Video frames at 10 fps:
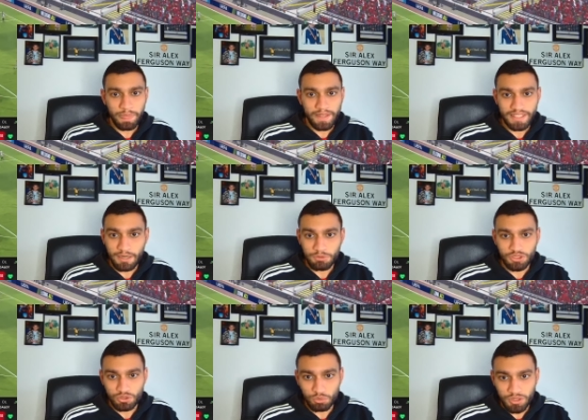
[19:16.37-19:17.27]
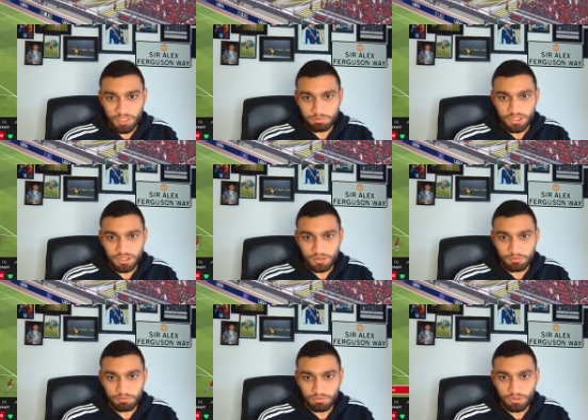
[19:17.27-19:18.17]
Can we score with this pressure?
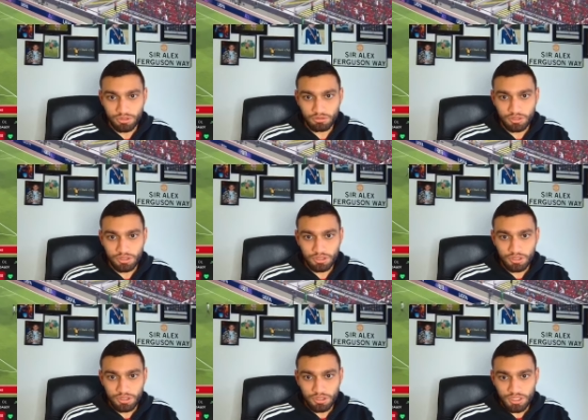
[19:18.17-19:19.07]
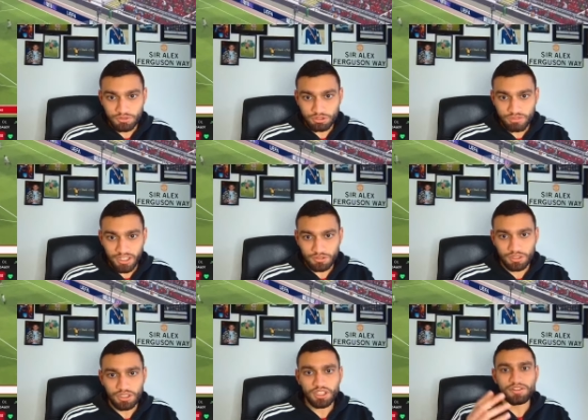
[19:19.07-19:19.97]
Bruno. Give it to Rashford.
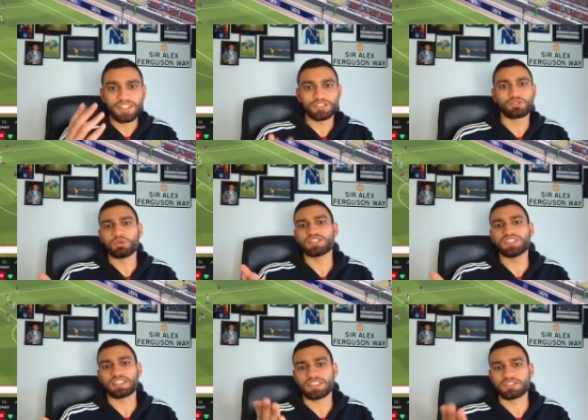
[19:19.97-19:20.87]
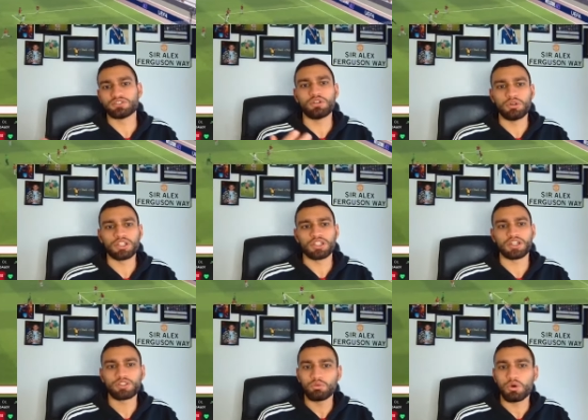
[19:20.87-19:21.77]
This corner tactic is not working. I
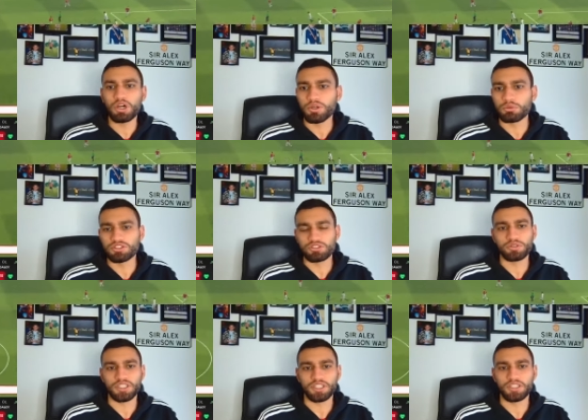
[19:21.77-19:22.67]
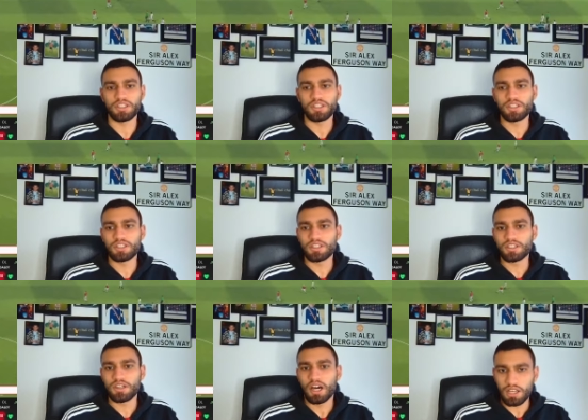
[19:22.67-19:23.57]
don't know why we're always doing it.
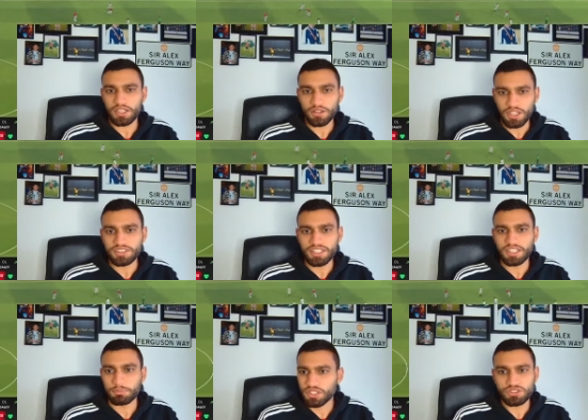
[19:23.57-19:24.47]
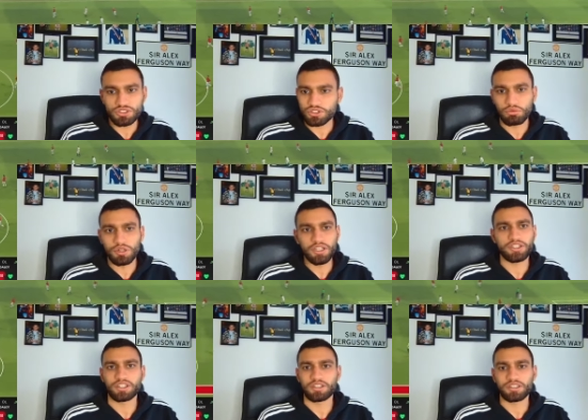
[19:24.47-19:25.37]
I like the idea, but it's just not
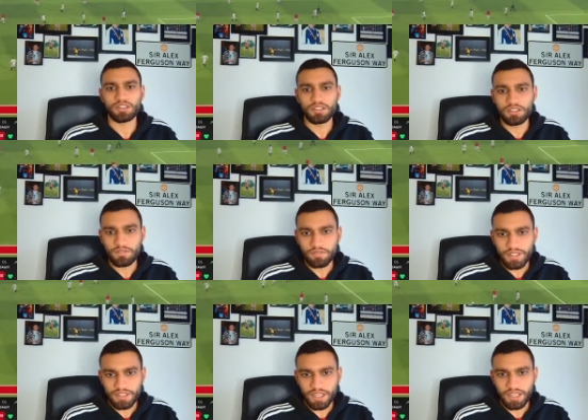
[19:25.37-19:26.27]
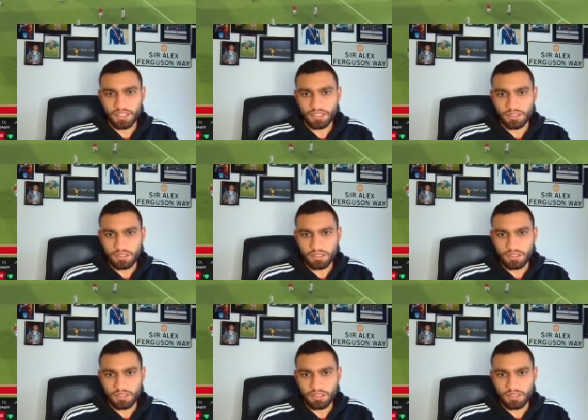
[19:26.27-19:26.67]
working. Guéhi.